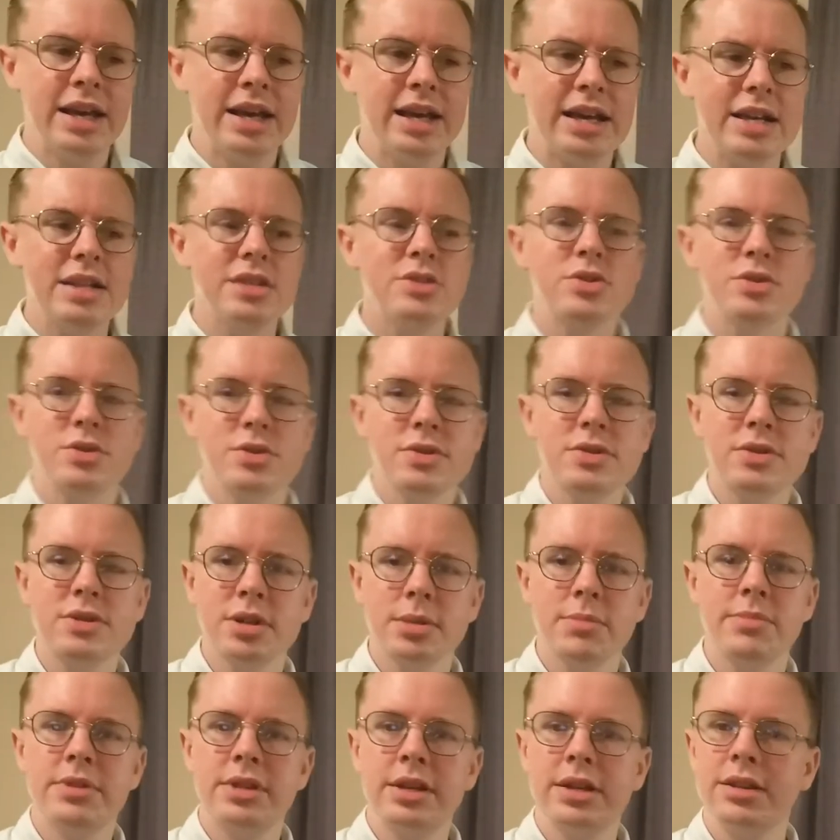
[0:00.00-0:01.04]
It's just
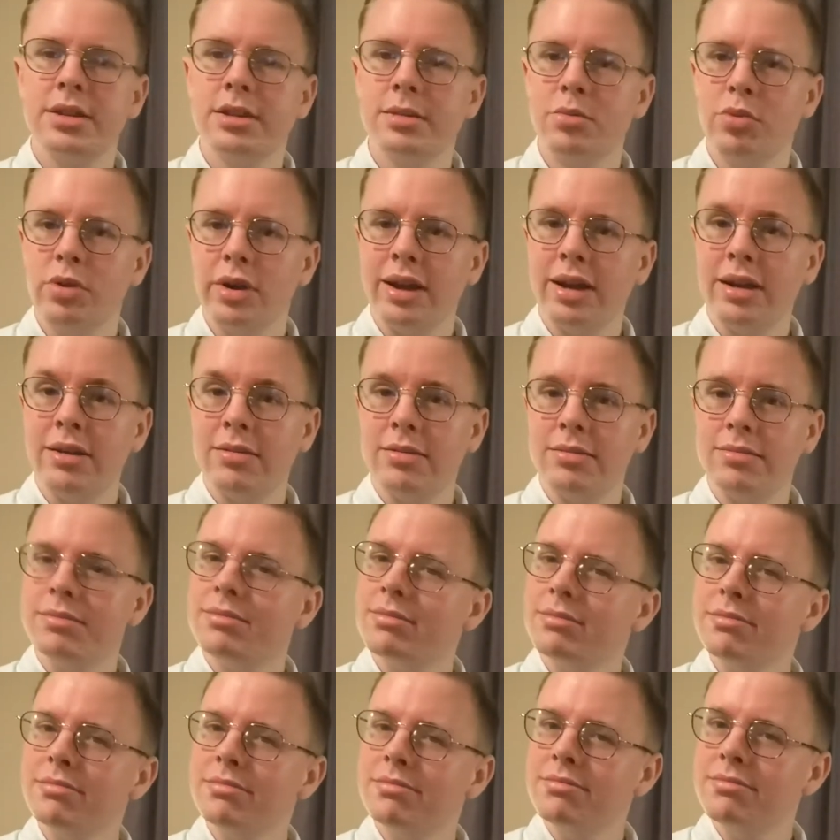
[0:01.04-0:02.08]
something the brain
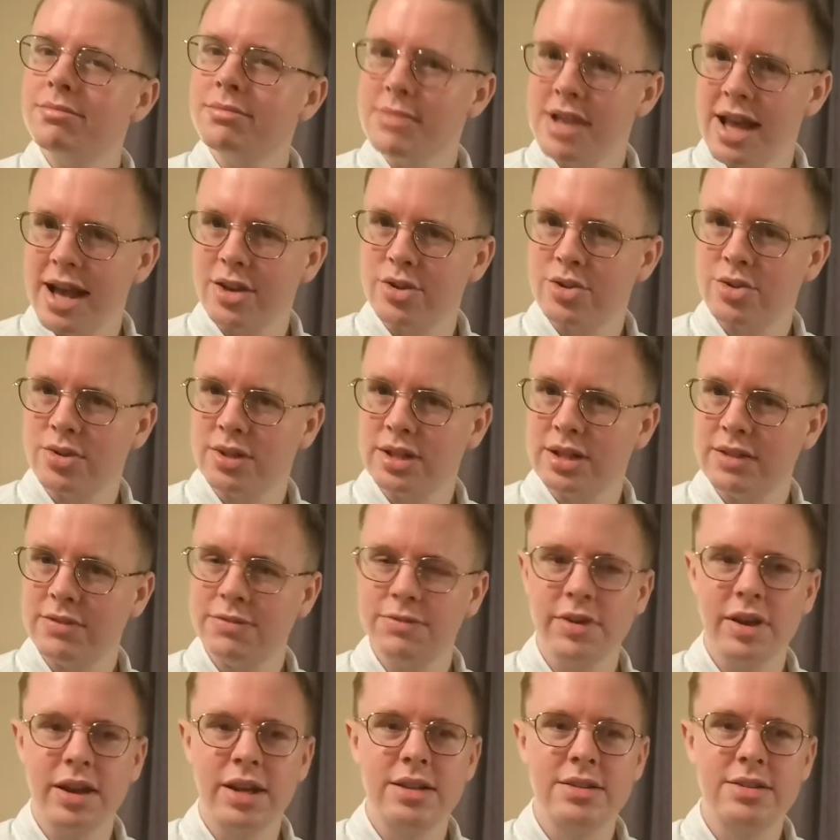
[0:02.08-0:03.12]
naturally
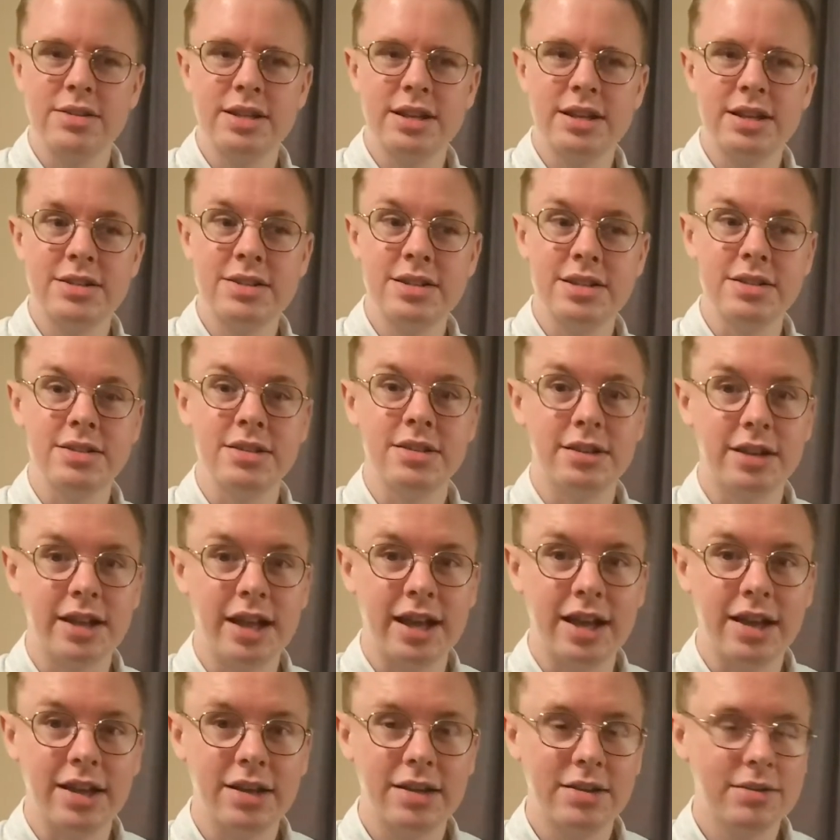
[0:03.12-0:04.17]
finds that it doesn't
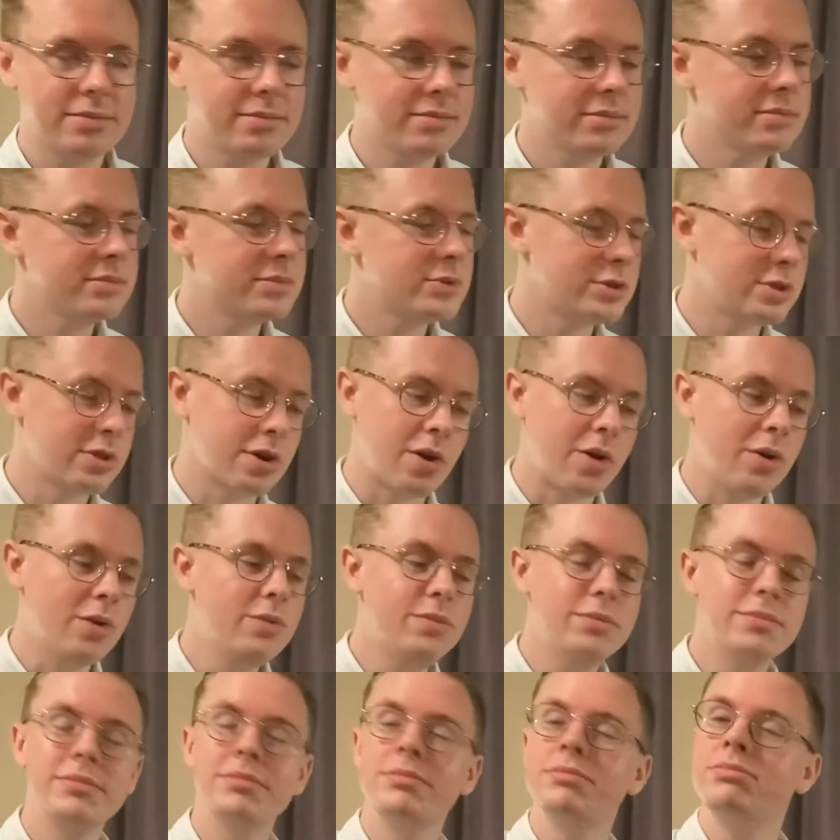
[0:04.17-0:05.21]
like. So,
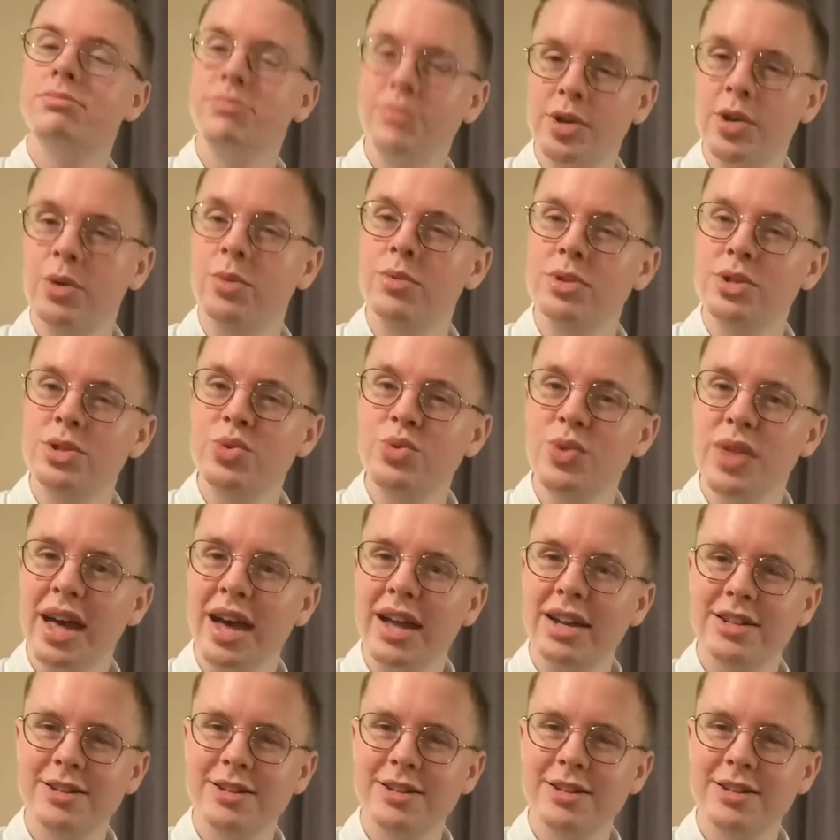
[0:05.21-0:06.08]
don't do that.